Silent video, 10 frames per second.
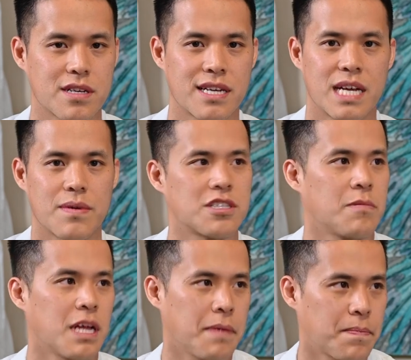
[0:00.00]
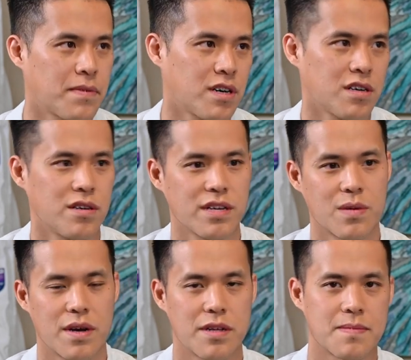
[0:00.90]
to connect with so many people,
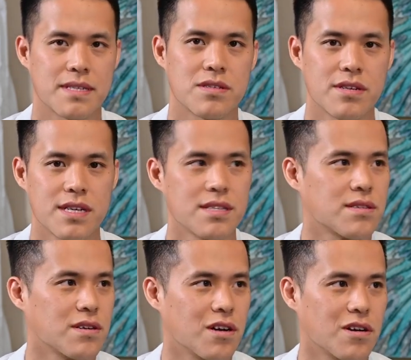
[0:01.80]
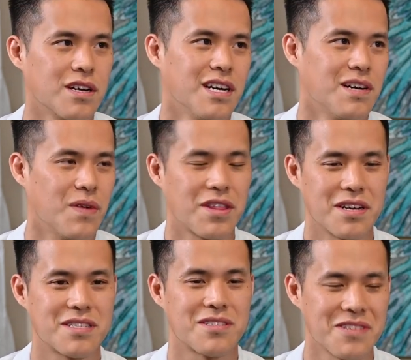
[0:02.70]
whether it's my students or whether
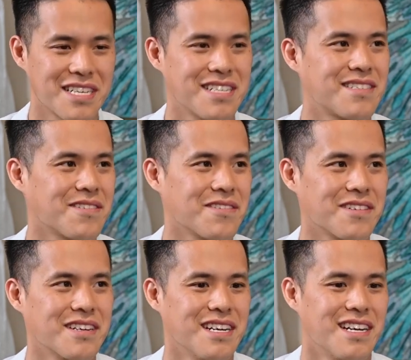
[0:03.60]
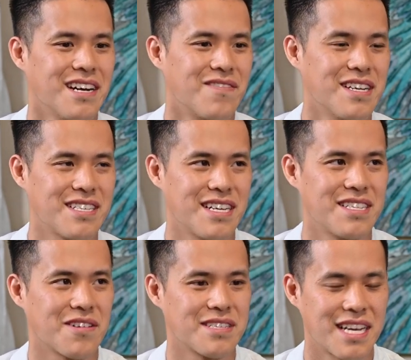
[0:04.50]
it's students or
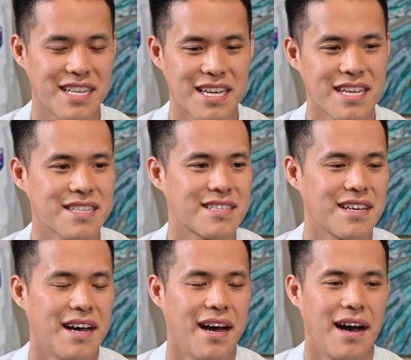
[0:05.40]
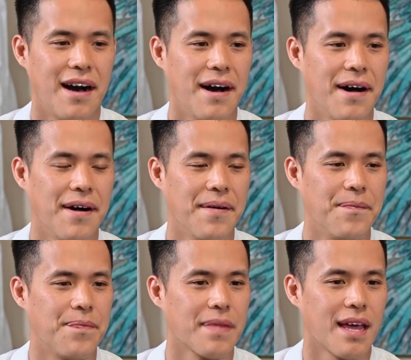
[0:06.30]
residents or attendings.
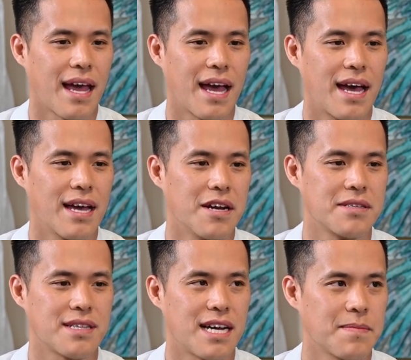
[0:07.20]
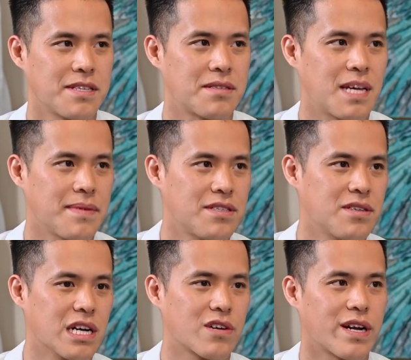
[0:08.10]
And it's allowed me to step
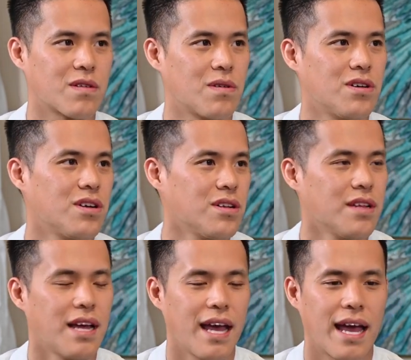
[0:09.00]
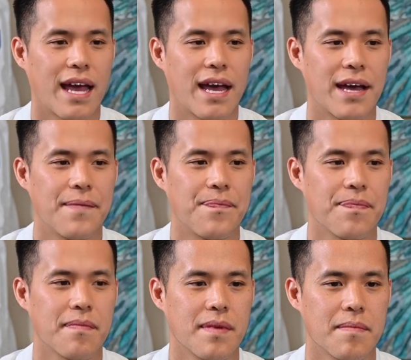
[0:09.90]
into a greater role and
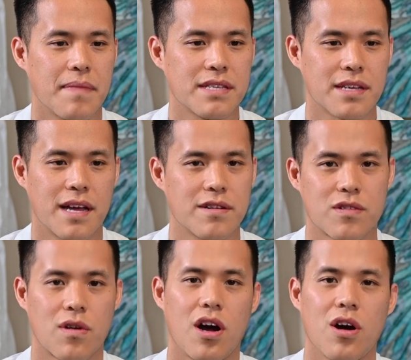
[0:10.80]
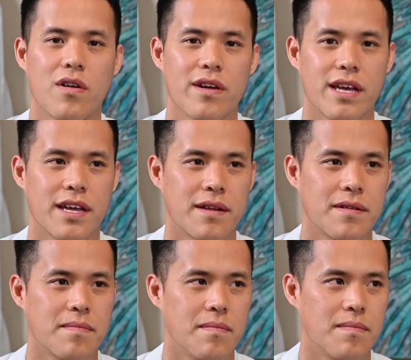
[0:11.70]
basically grow
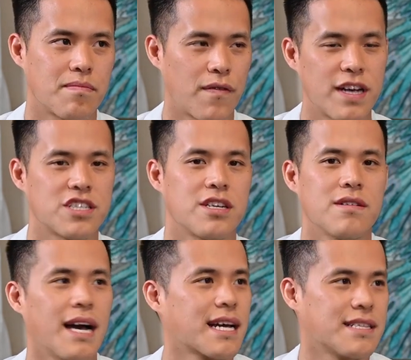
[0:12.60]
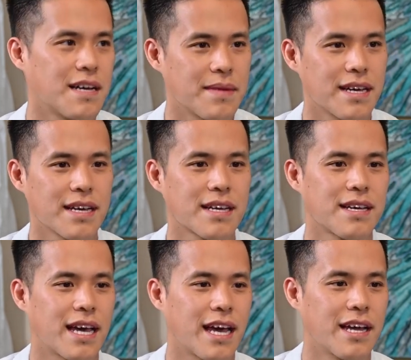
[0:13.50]
in professional,
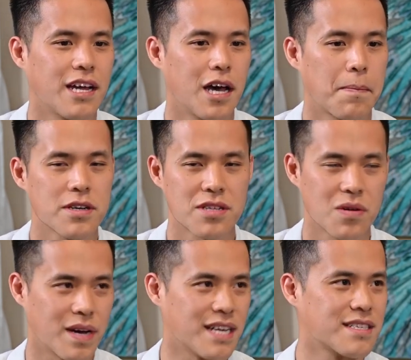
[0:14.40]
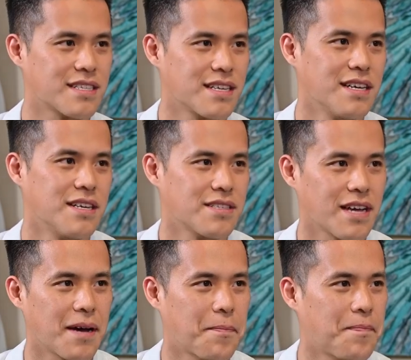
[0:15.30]
academic, and personal ways. So yeah.